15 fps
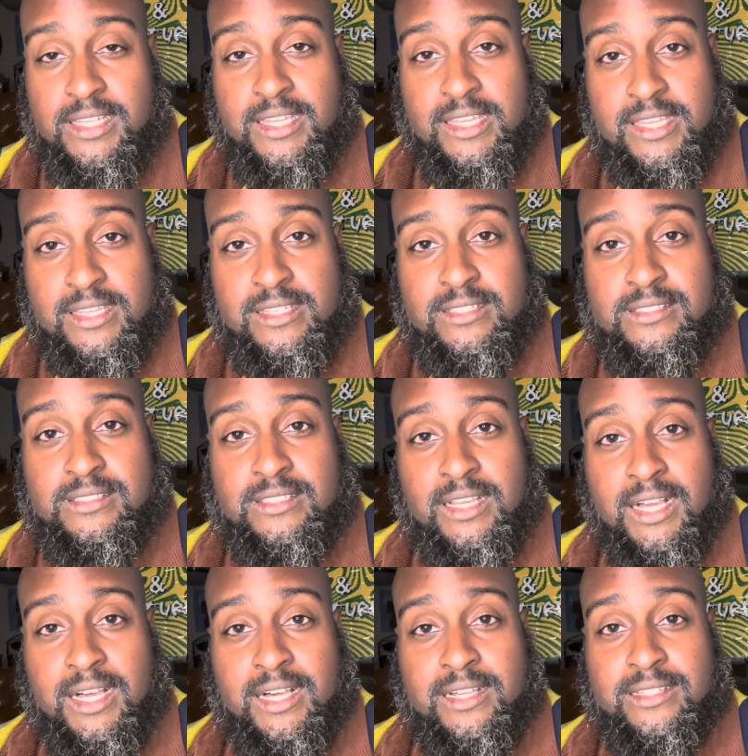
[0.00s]
is
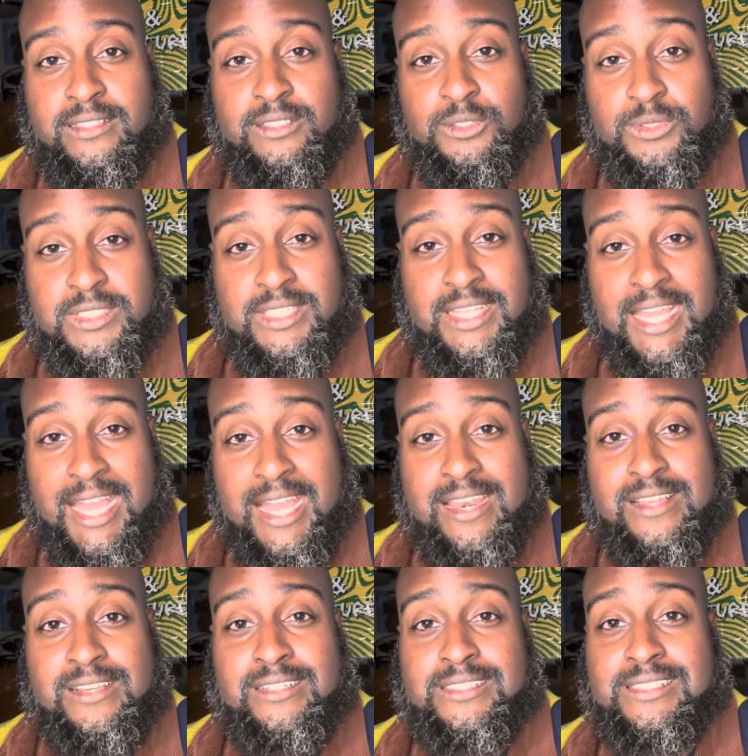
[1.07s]

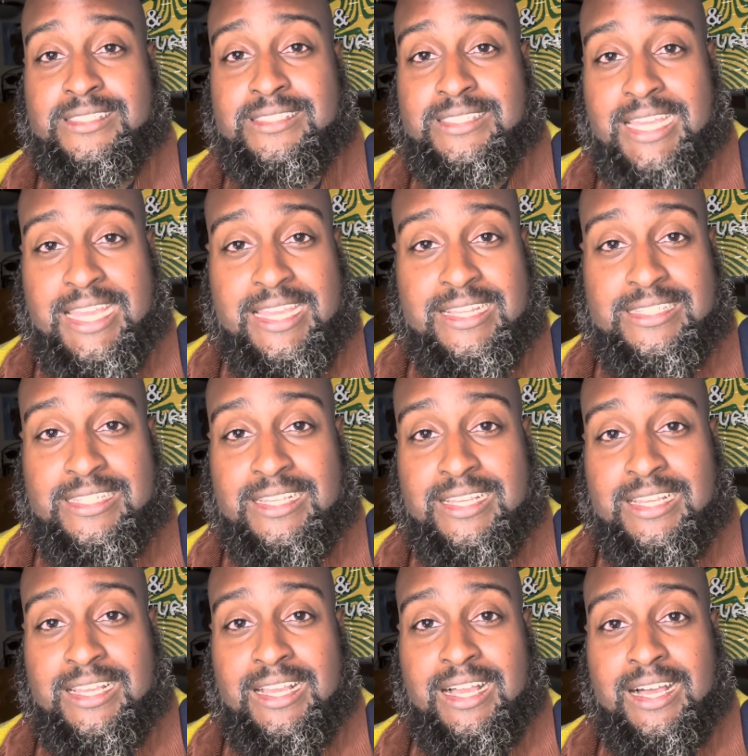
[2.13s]
Louisiana state
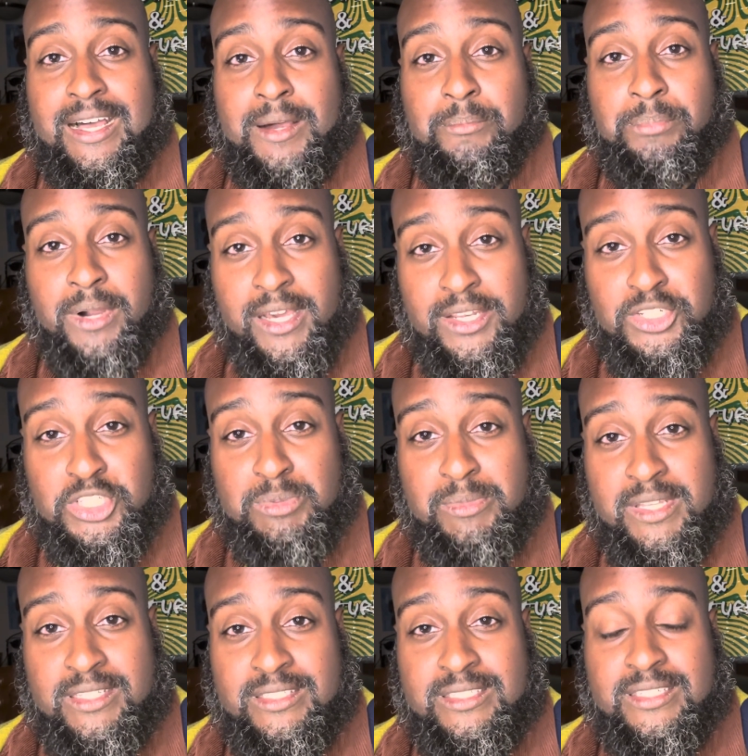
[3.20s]

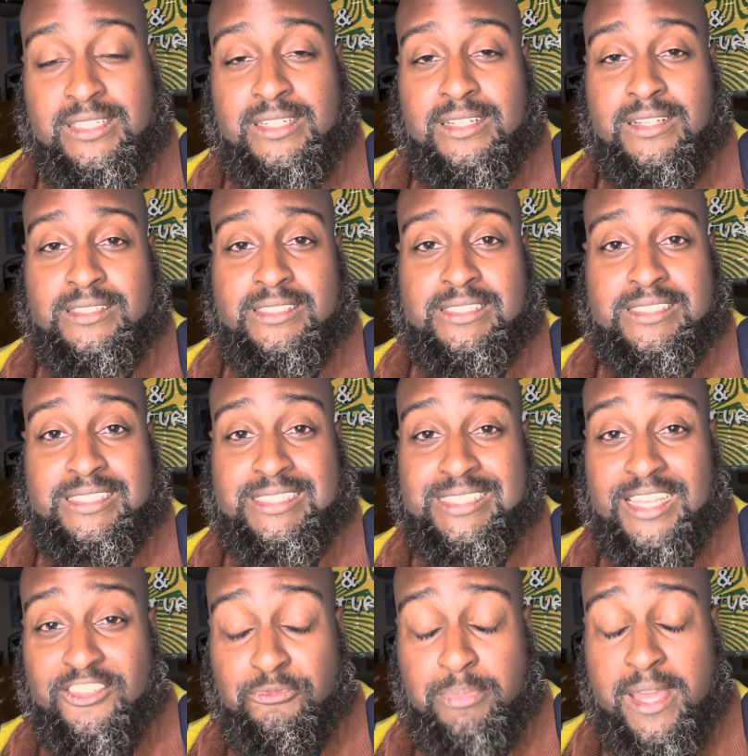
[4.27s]
punishment,
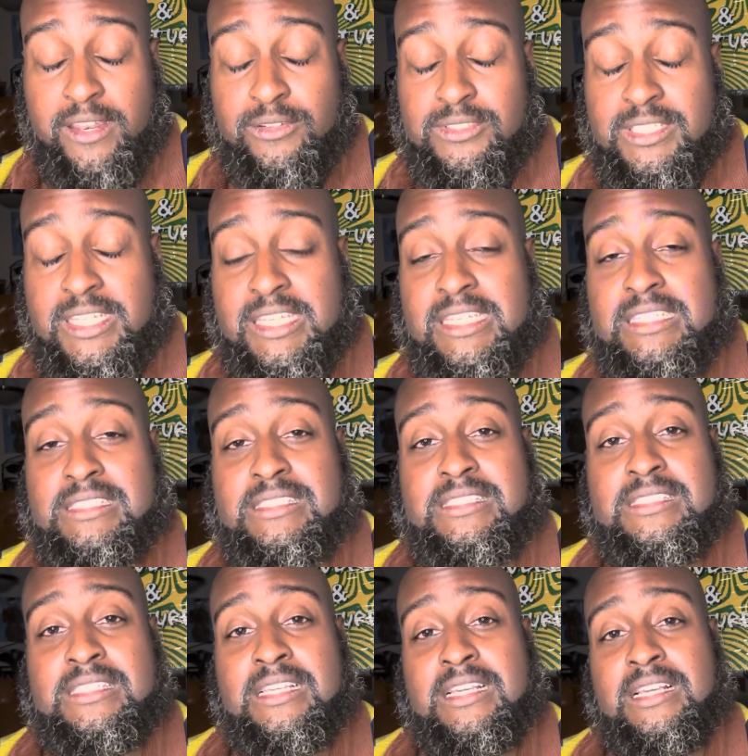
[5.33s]
stiff
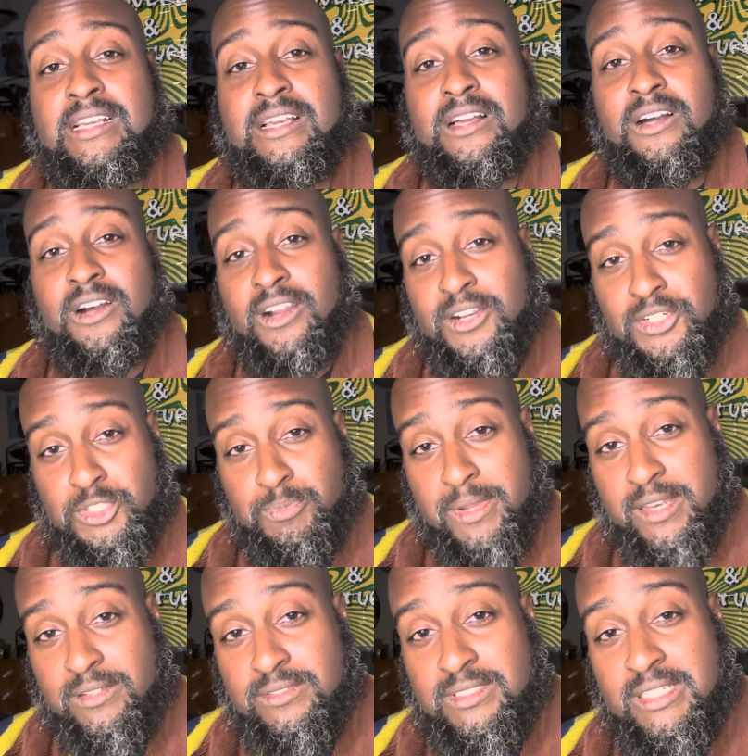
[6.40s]
penalties, harsh
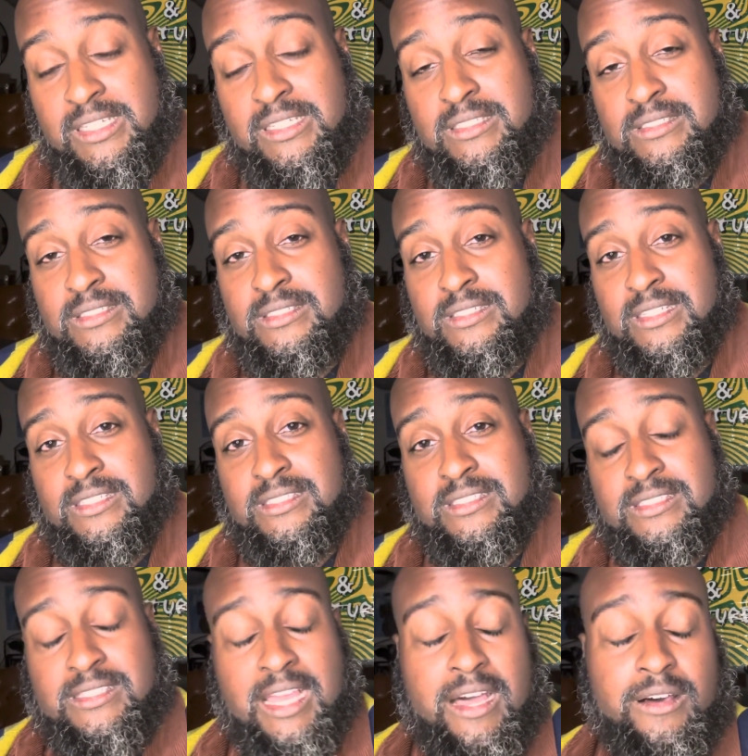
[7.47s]
penalties. It's the
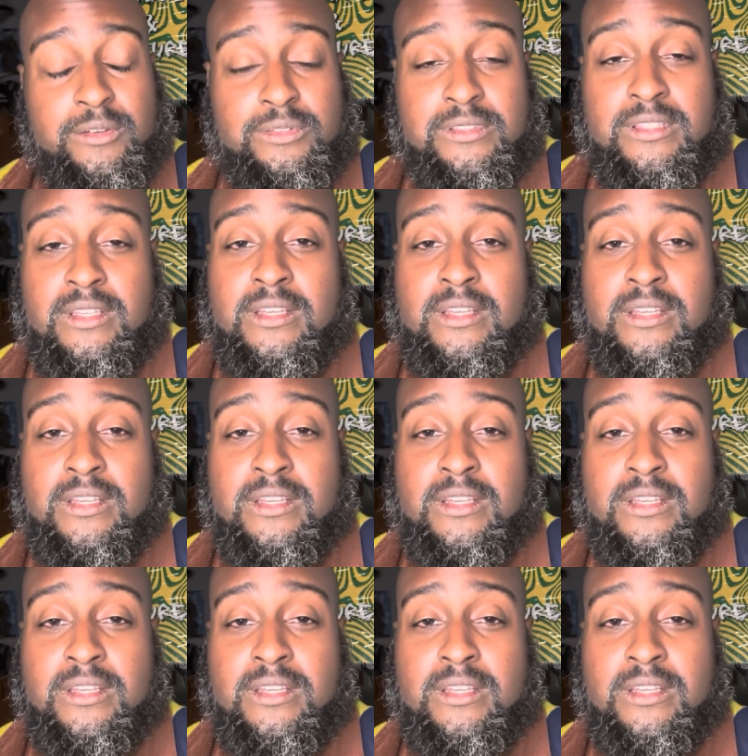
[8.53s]
South.